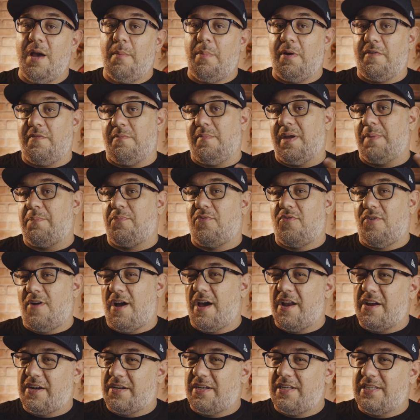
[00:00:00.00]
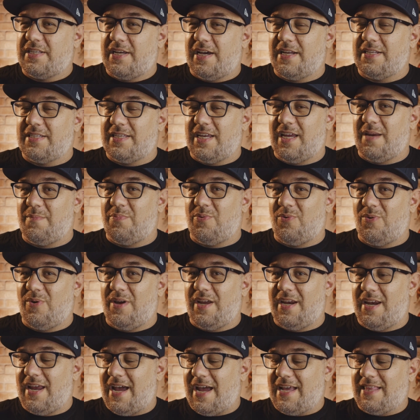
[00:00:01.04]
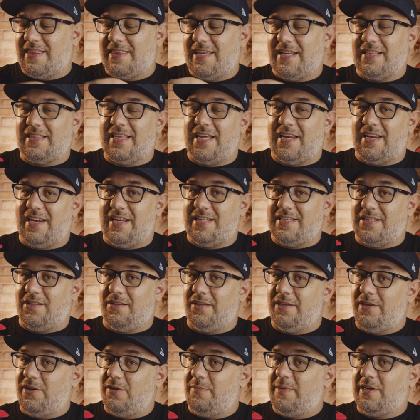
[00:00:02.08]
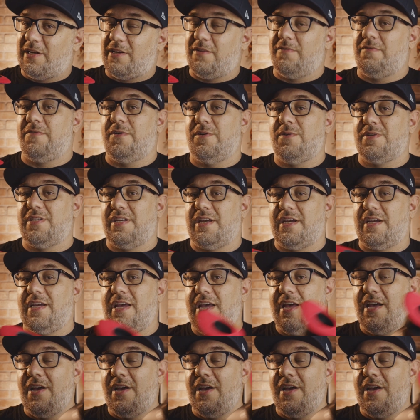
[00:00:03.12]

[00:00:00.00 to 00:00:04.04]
But from a product design standpoint, I think that it is a little bit confusing.